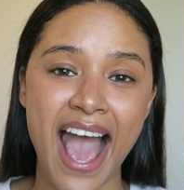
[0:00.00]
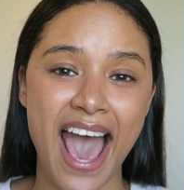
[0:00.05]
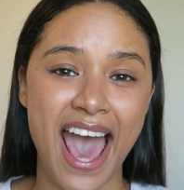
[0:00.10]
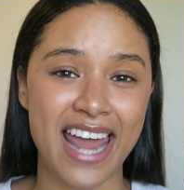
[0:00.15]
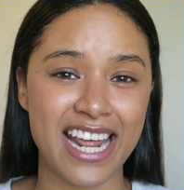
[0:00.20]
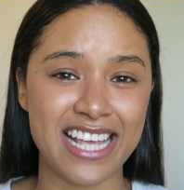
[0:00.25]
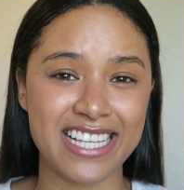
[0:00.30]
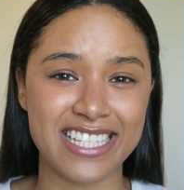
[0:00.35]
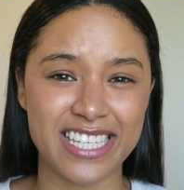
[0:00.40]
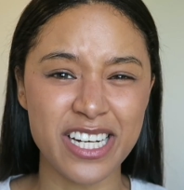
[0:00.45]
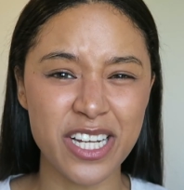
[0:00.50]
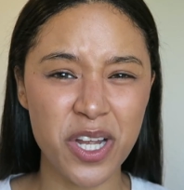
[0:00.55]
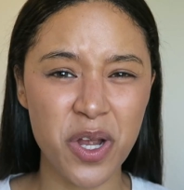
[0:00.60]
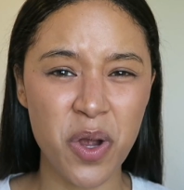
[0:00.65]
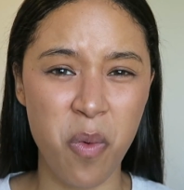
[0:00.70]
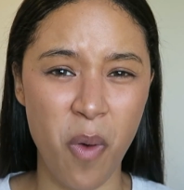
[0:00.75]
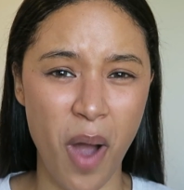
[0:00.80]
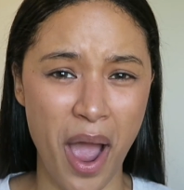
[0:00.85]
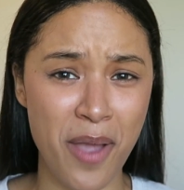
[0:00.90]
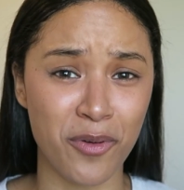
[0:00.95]
And I didn't
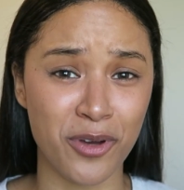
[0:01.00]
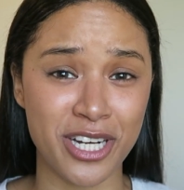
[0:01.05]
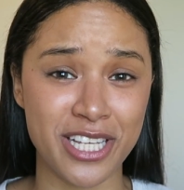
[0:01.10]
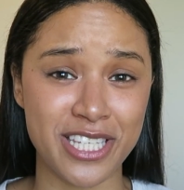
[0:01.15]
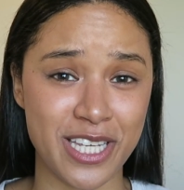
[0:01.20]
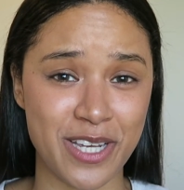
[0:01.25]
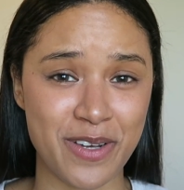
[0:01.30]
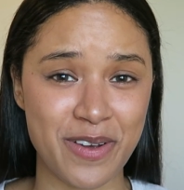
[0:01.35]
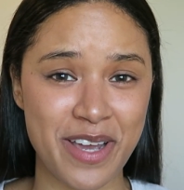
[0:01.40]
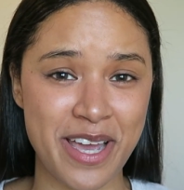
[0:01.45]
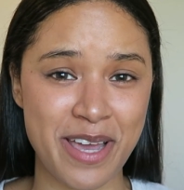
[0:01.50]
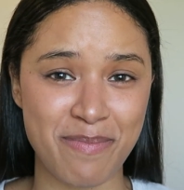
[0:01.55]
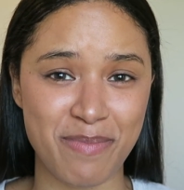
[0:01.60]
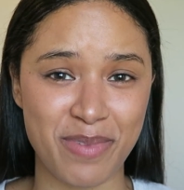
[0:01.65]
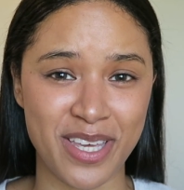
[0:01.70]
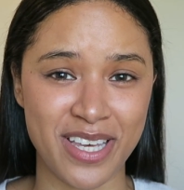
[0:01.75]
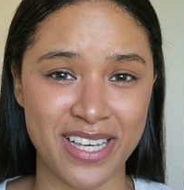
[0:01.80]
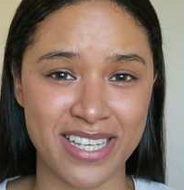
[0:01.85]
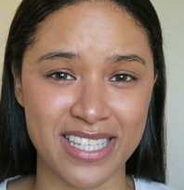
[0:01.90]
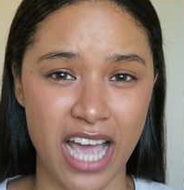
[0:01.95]
quite want to do it
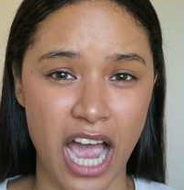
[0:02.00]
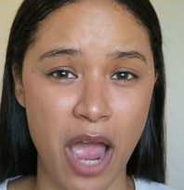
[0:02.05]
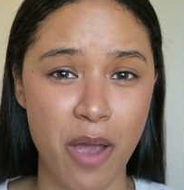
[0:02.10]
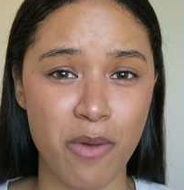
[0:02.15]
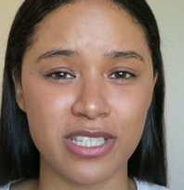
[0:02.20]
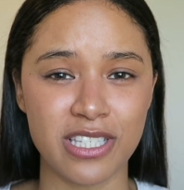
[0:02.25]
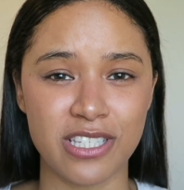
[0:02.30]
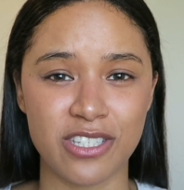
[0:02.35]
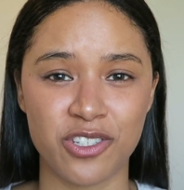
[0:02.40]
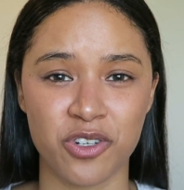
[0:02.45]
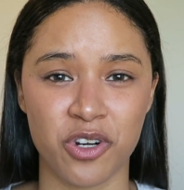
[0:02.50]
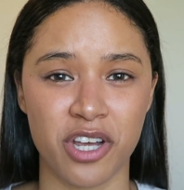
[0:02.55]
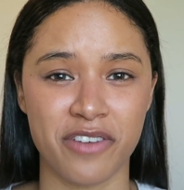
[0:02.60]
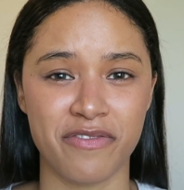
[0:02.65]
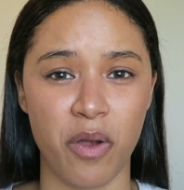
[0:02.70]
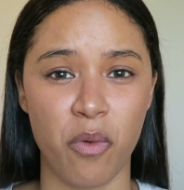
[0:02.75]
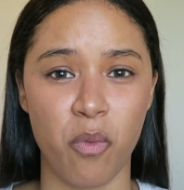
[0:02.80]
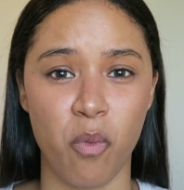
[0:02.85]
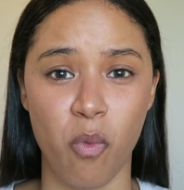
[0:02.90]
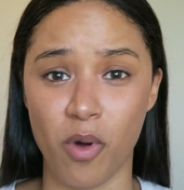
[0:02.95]
because I wasn't sure if
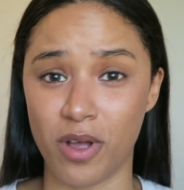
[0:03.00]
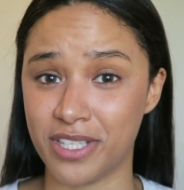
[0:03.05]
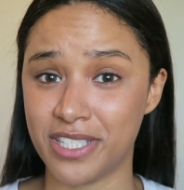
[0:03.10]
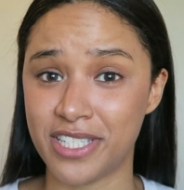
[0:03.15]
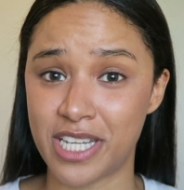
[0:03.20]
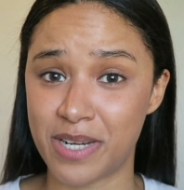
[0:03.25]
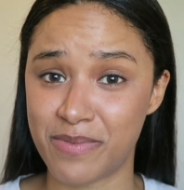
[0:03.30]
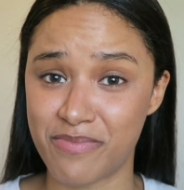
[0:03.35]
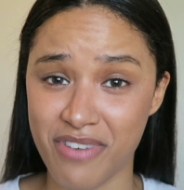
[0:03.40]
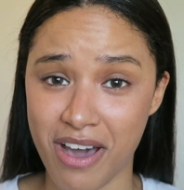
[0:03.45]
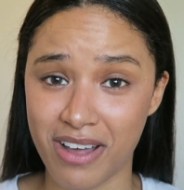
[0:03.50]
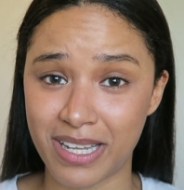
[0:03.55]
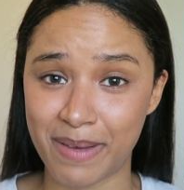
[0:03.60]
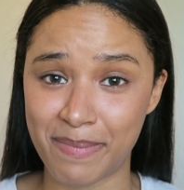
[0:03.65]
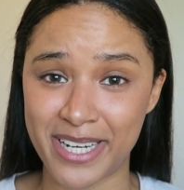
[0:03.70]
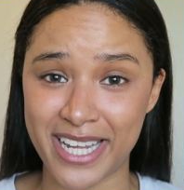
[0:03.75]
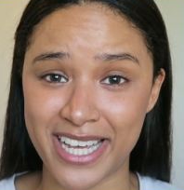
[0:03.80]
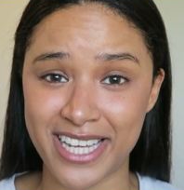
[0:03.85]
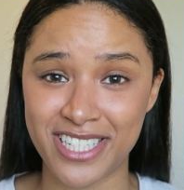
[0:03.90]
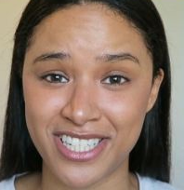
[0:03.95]
I wanted a brow
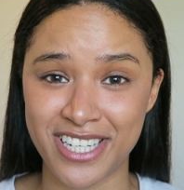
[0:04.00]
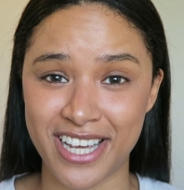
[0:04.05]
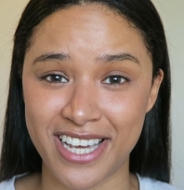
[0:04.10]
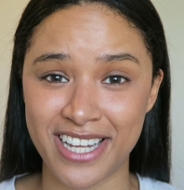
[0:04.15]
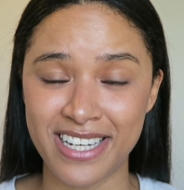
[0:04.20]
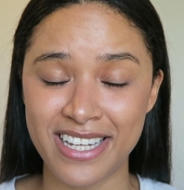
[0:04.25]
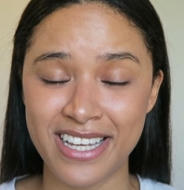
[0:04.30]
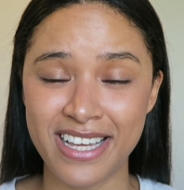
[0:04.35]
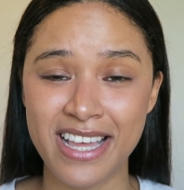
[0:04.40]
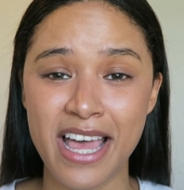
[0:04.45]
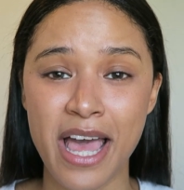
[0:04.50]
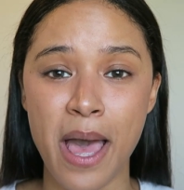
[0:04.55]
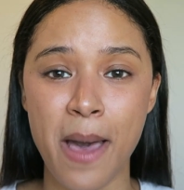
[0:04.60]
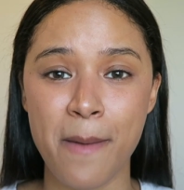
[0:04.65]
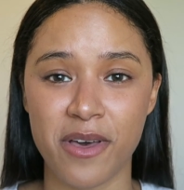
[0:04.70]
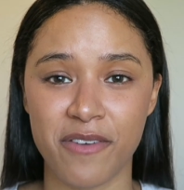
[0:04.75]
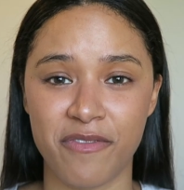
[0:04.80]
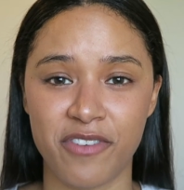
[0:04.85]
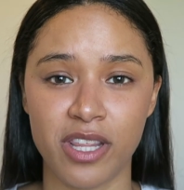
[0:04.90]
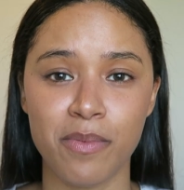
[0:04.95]
lamination.
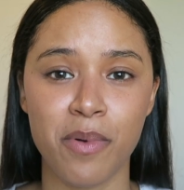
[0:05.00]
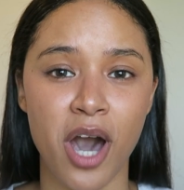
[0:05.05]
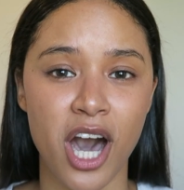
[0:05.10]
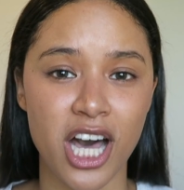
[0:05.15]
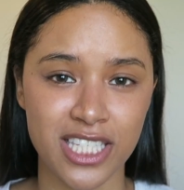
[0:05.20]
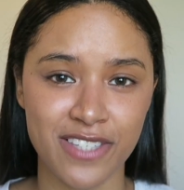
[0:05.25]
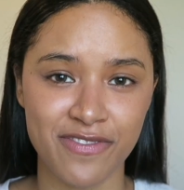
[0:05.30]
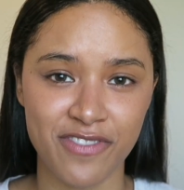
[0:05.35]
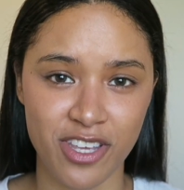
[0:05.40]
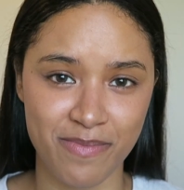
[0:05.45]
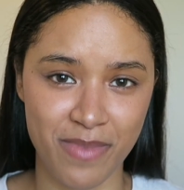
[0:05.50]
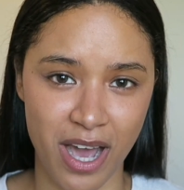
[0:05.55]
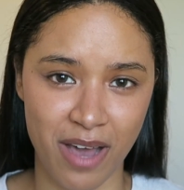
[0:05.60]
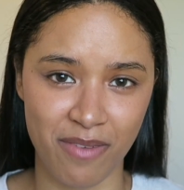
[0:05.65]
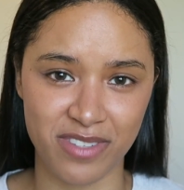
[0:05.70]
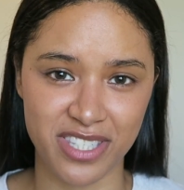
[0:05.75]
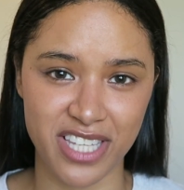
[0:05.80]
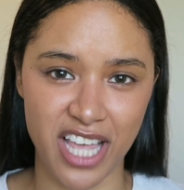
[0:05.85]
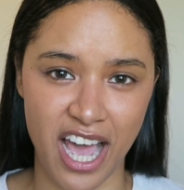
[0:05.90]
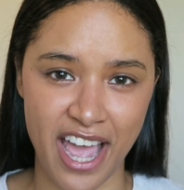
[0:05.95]
But for the past few
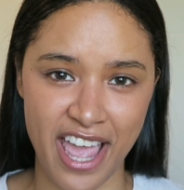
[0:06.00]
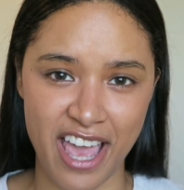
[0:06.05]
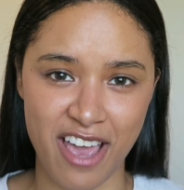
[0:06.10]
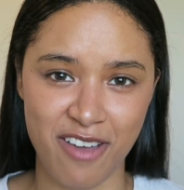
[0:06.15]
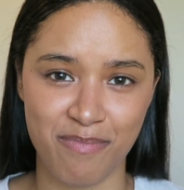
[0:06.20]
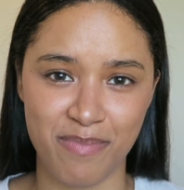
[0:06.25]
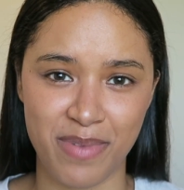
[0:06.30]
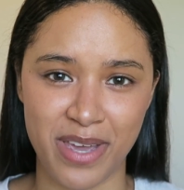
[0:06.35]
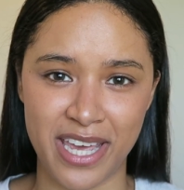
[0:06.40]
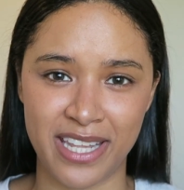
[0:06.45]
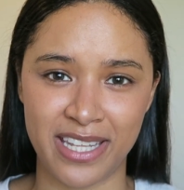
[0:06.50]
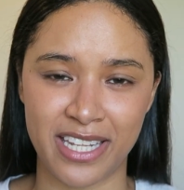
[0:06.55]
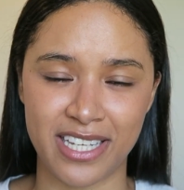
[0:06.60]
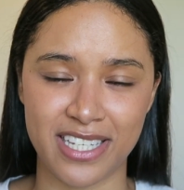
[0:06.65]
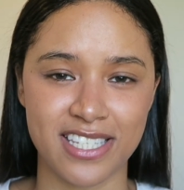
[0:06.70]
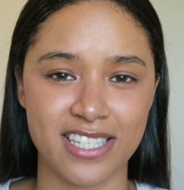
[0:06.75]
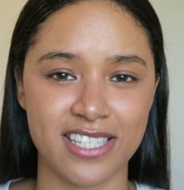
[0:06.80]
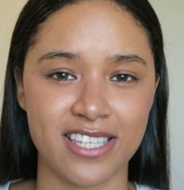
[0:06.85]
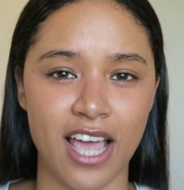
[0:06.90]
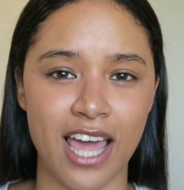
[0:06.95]
months, I have been
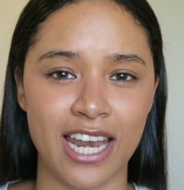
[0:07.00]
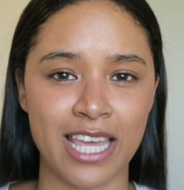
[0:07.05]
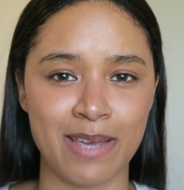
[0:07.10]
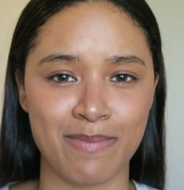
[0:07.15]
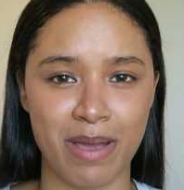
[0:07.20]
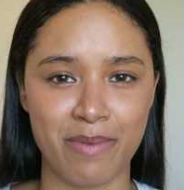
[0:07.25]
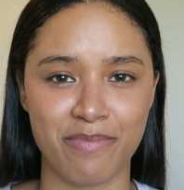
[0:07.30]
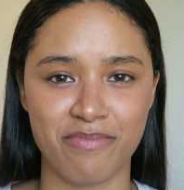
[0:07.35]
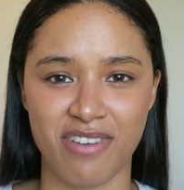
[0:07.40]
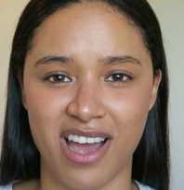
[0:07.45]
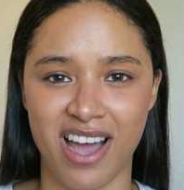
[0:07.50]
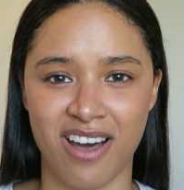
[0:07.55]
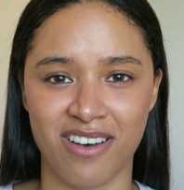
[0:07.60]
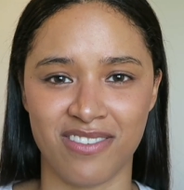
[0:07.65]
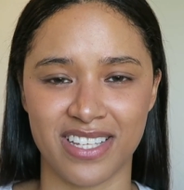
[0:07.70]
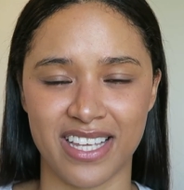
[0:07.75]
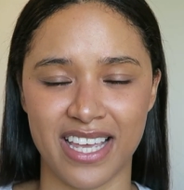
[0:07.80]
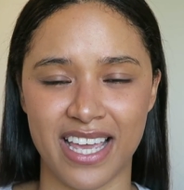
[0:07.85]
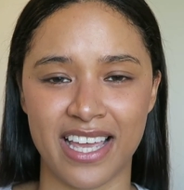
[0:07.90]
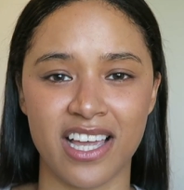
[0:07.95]
styling my
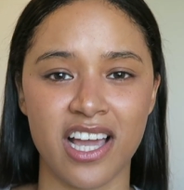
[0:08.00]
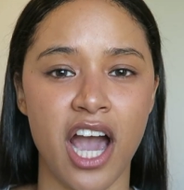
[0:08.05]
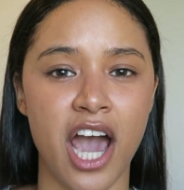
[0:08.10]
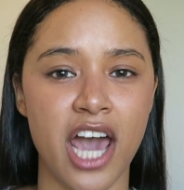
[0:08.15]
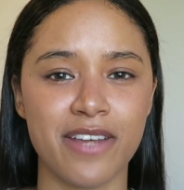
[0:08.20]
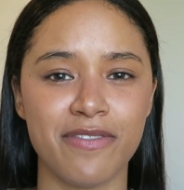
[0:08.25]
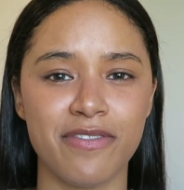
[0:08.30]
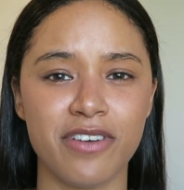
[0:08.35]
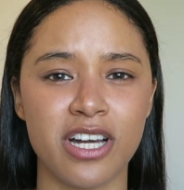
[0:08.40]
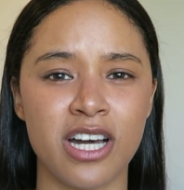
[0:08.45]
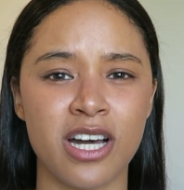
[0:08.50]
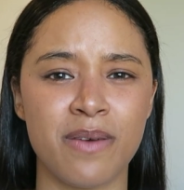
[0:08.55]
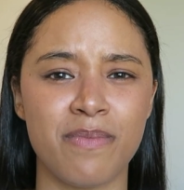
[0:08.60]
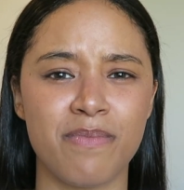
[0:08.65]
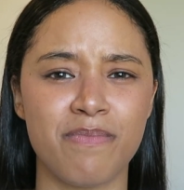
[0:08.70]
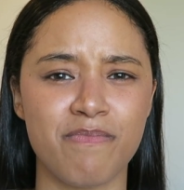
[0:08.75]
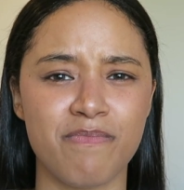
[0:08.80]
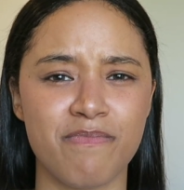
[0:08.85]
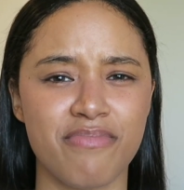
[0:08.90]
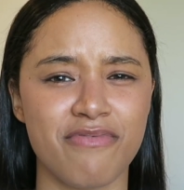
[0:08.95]
brows in kind of
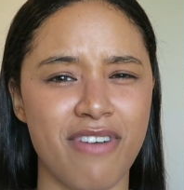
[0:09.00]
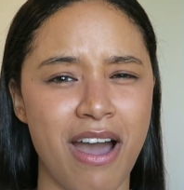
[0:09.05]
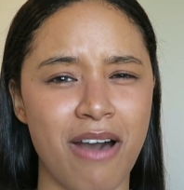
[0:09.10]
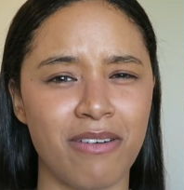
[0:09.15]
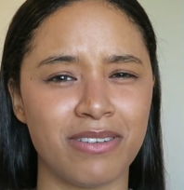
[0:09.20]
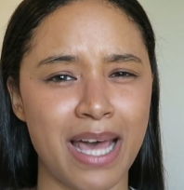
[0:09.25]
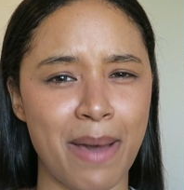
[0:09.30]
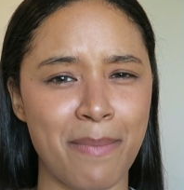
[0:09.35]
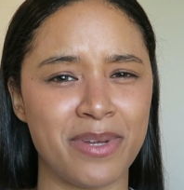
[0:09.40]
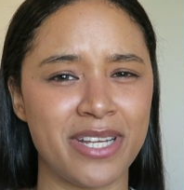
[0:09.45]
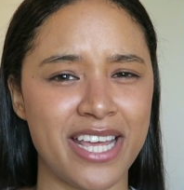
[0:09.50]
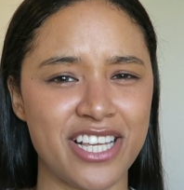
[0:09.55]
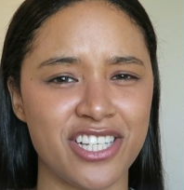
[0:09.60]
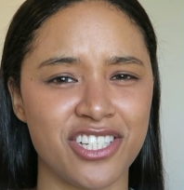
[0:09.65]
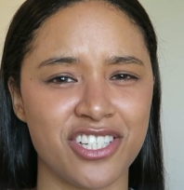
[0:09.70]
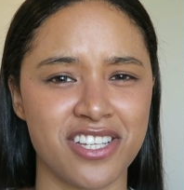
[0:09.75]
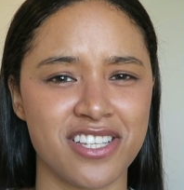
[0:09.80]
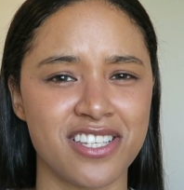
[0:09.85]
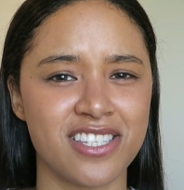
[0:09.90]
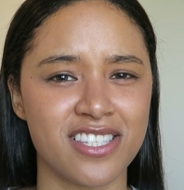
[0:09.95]
a brow
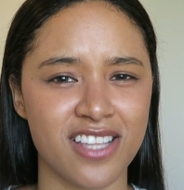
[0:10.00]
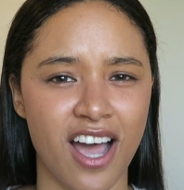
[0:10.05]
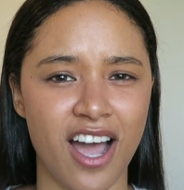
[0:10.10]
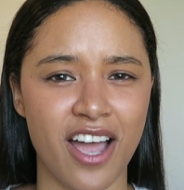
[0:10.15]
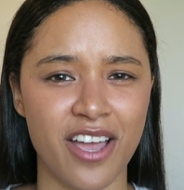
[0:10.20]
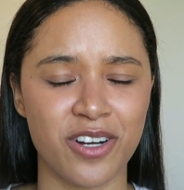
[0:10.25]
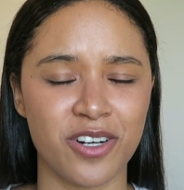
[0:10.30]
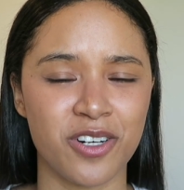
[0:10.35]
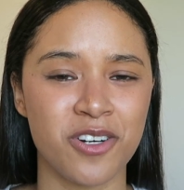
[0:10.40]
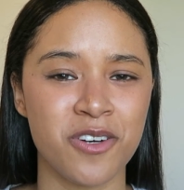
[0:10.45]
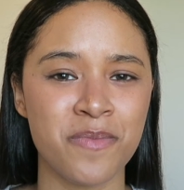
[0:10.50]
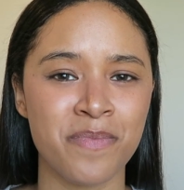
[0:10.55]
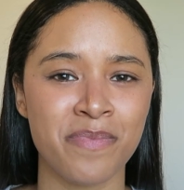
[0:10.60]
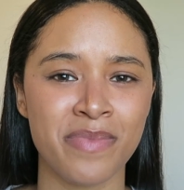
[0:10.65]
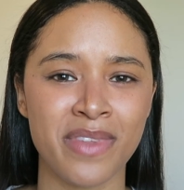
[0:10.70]
lamination style,